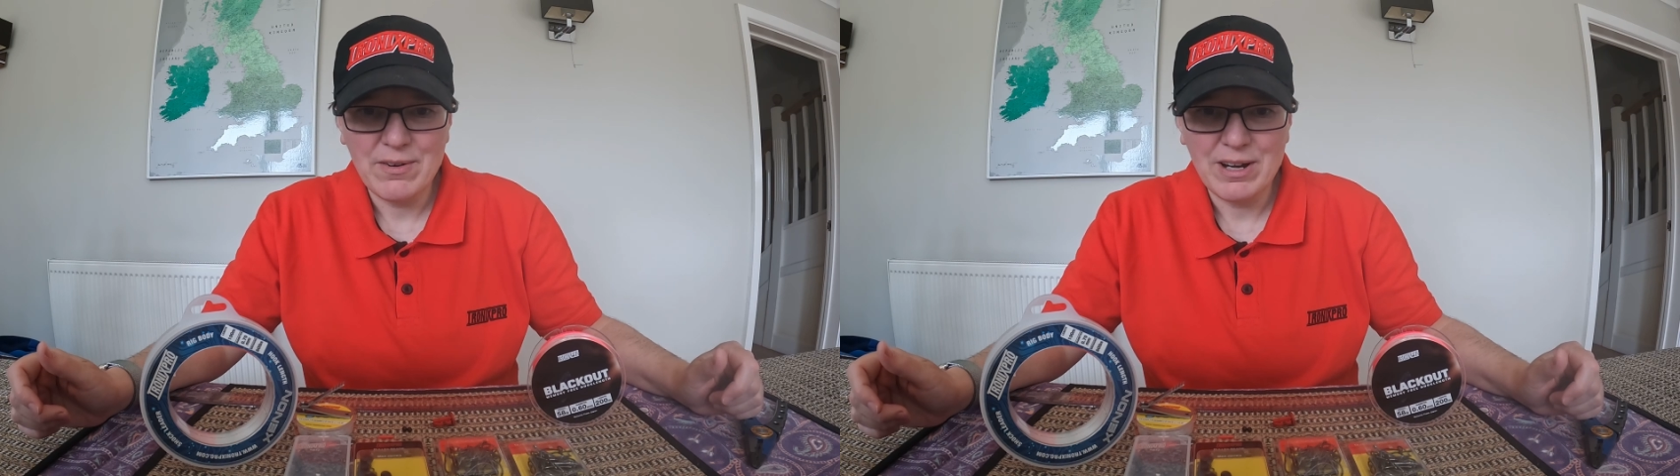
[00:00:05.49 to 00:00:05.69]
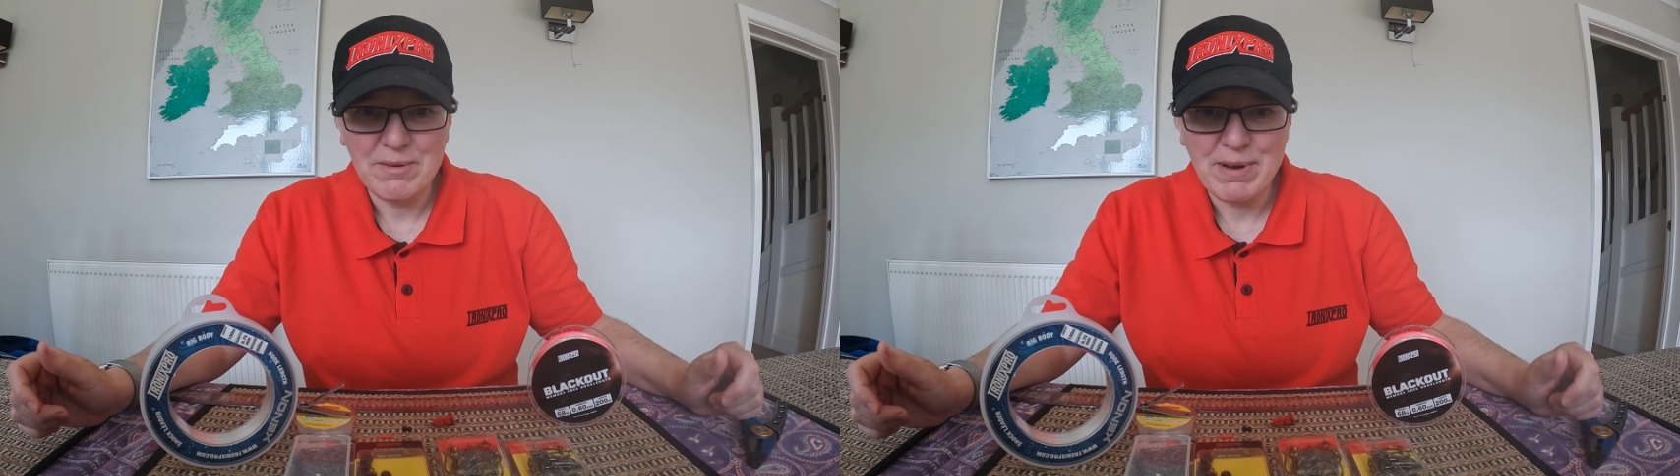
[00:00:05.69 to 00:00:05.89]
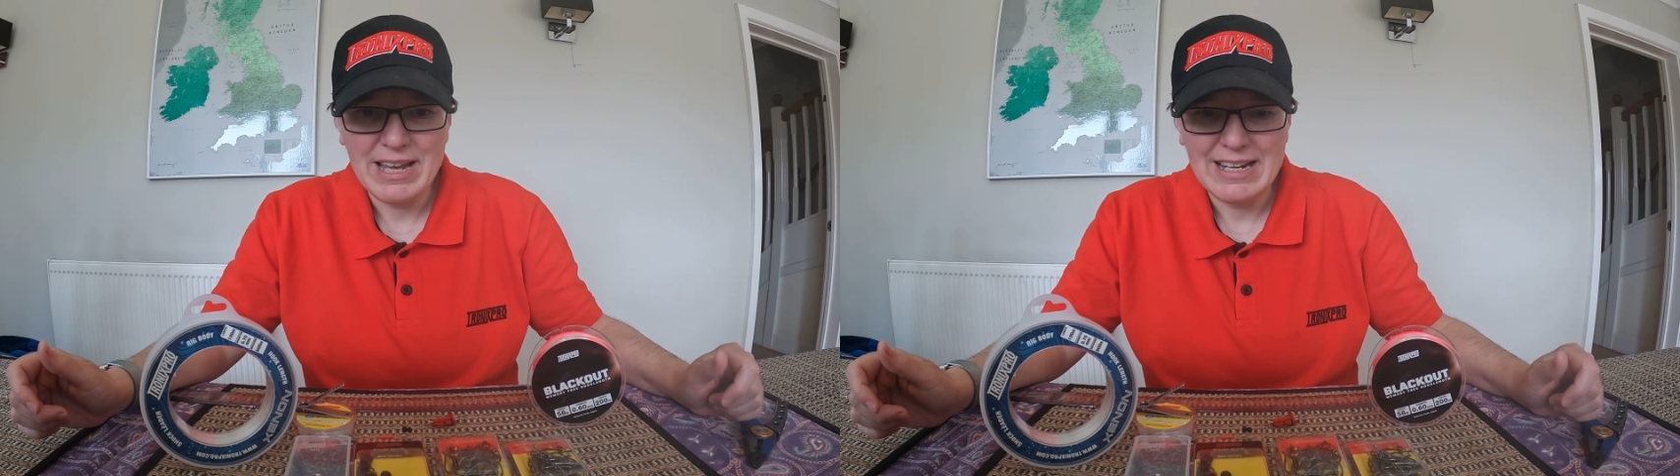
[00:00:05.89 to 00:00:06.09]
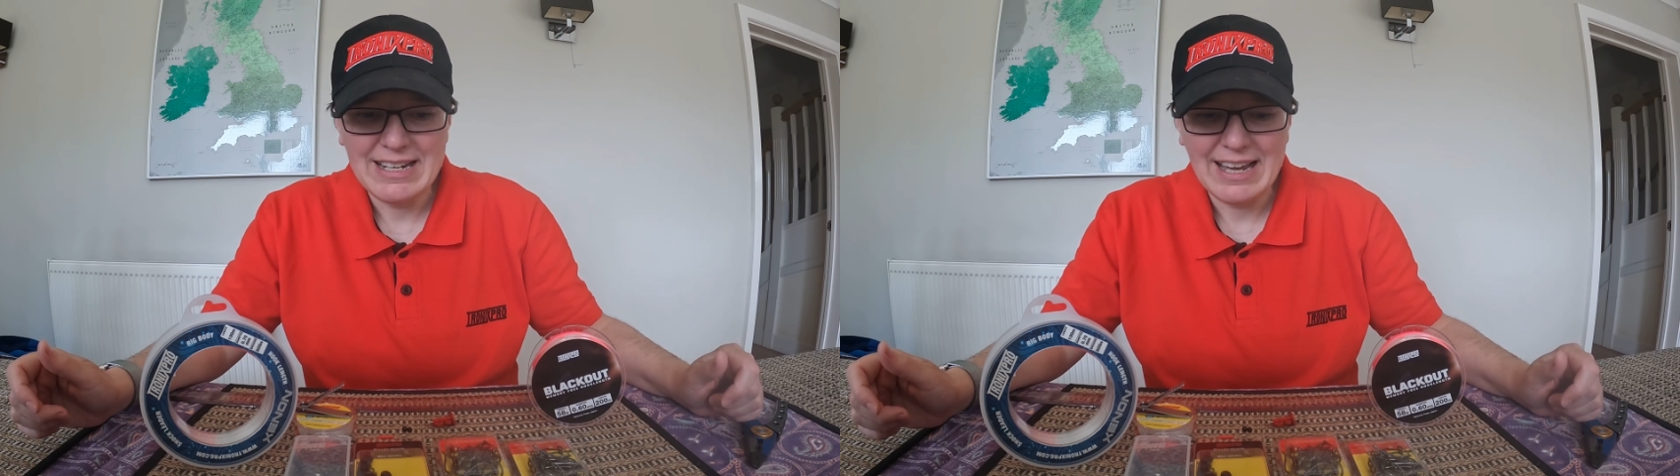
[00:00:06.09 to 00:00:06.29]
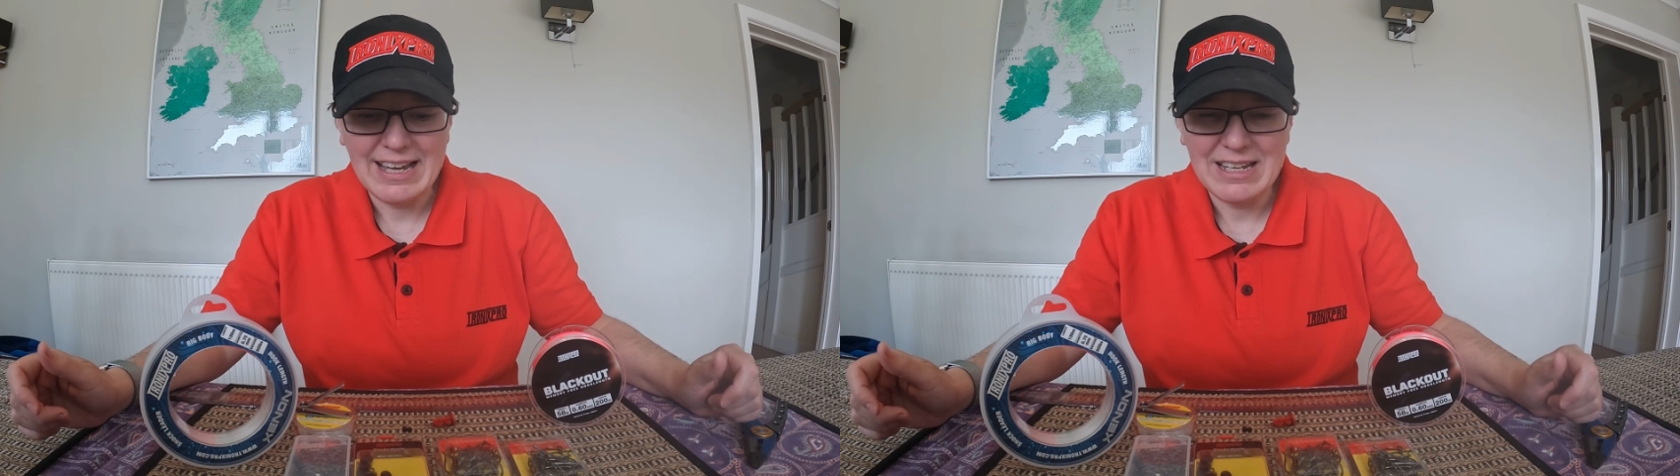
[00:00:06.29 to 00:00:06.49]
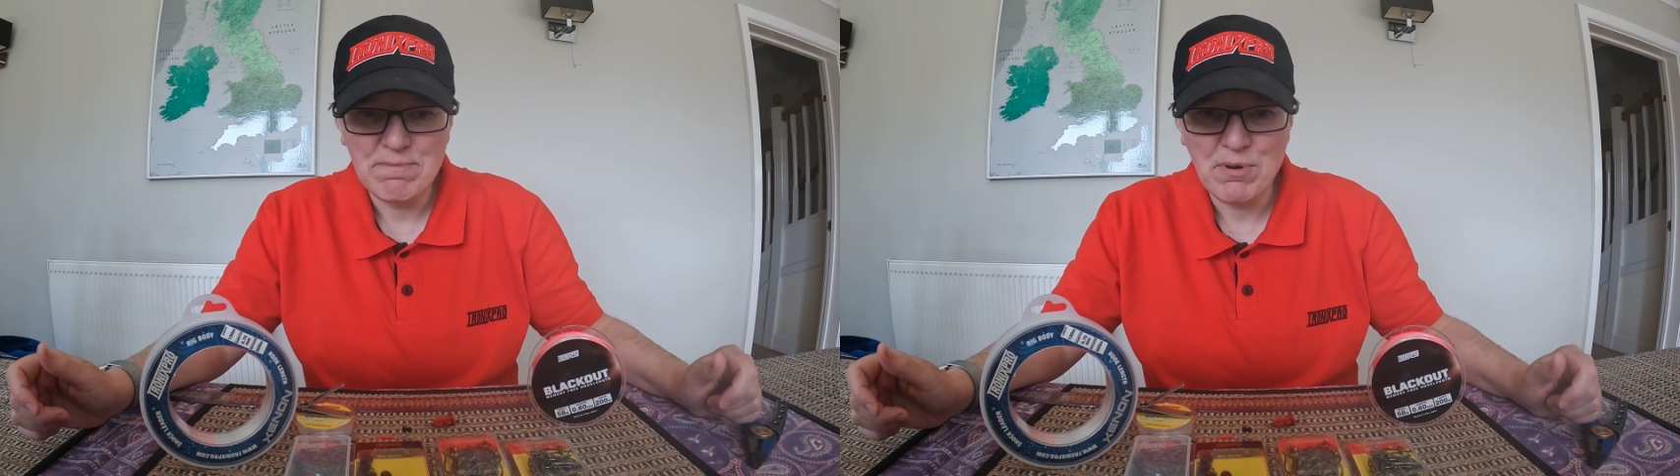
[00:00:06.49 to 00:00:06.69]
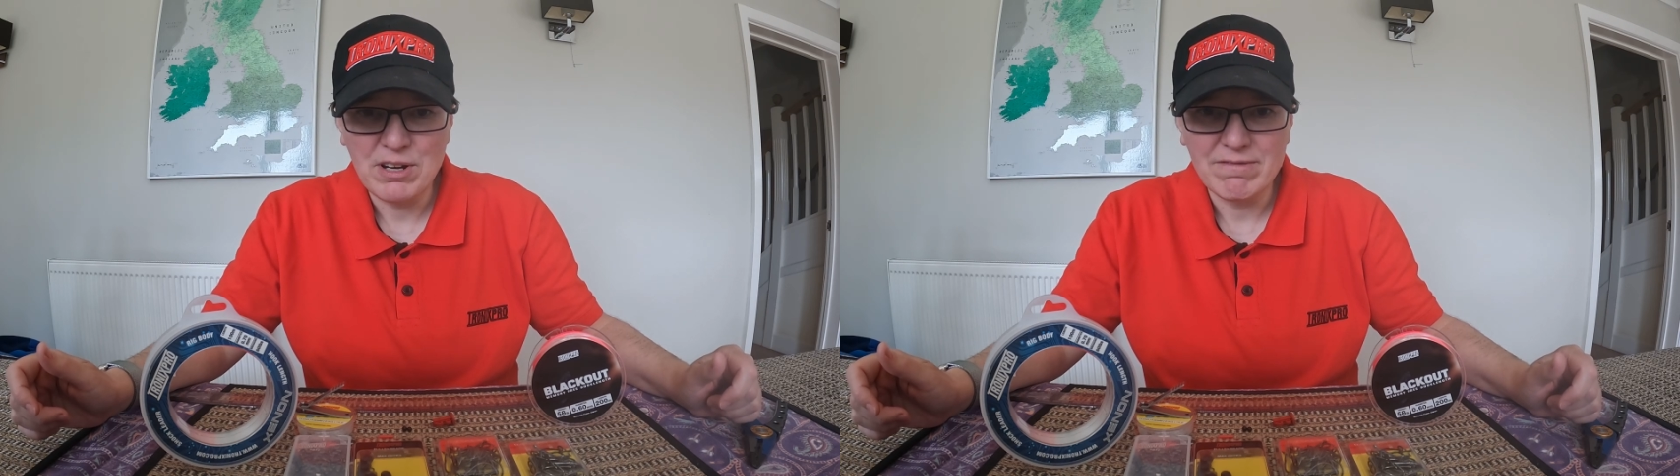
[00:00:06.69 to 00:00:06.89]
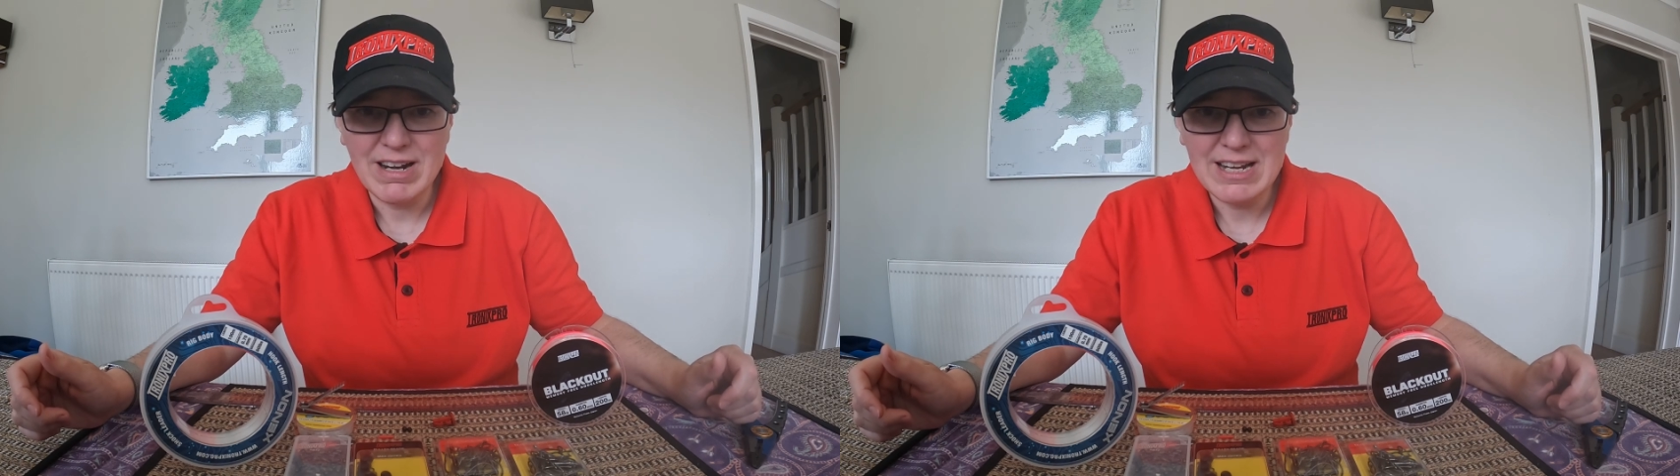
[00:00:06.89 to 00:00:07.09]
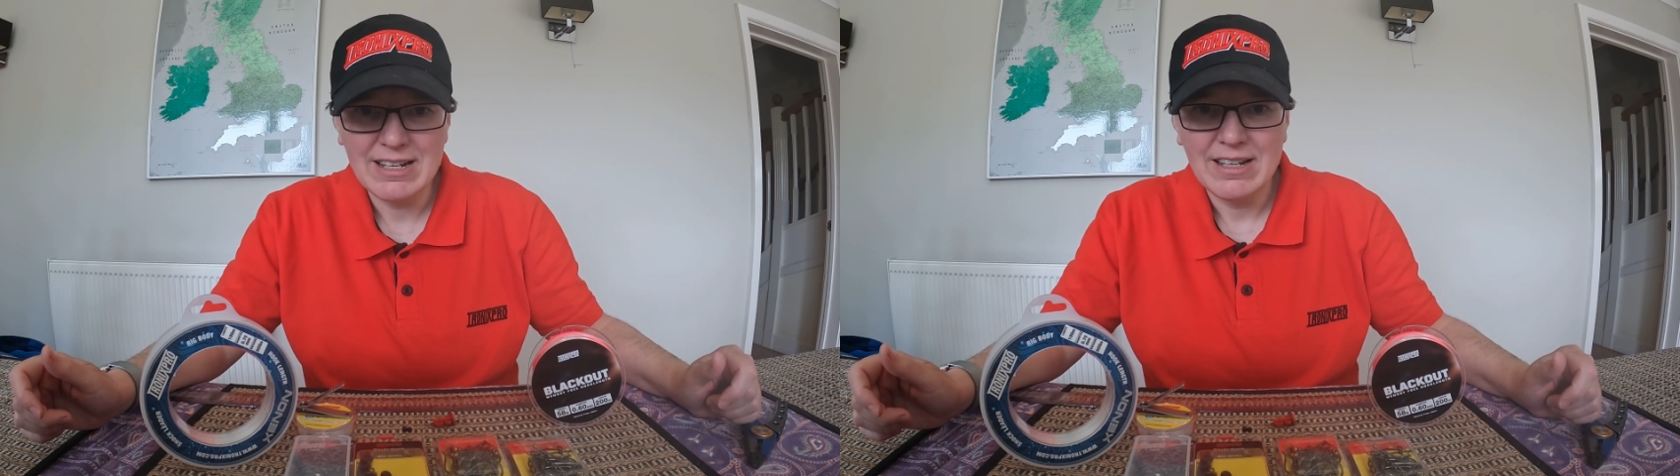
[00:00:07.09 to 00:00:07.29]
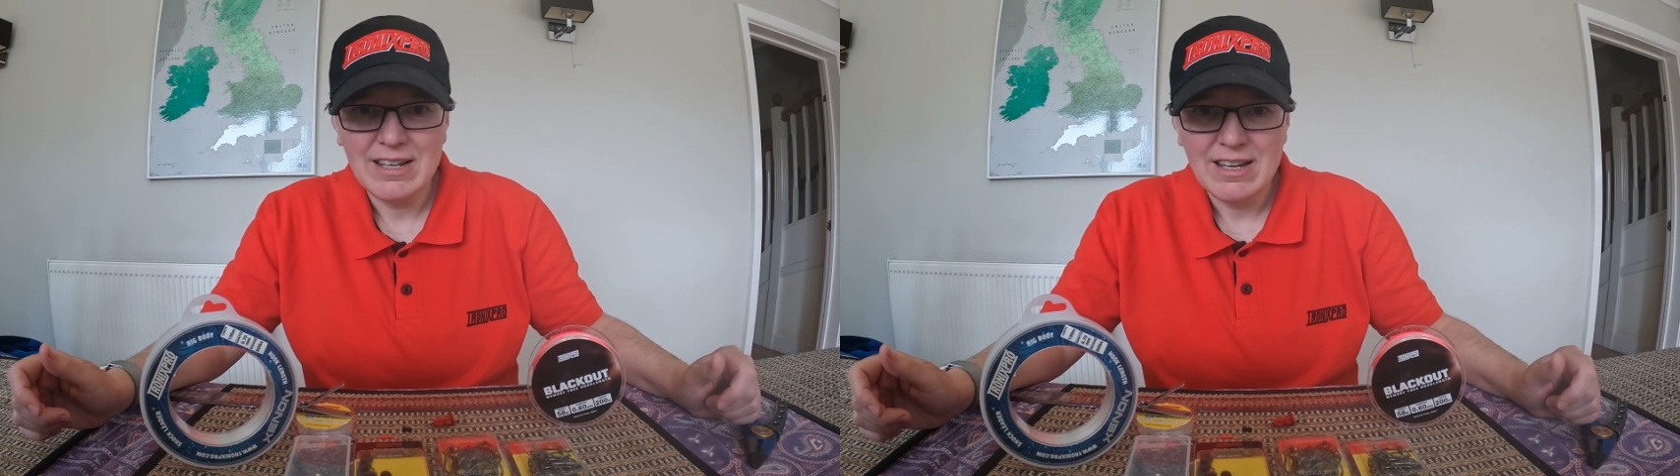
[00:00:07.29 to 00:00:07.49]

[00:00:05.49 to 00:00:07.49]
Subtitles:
I made a pulley rig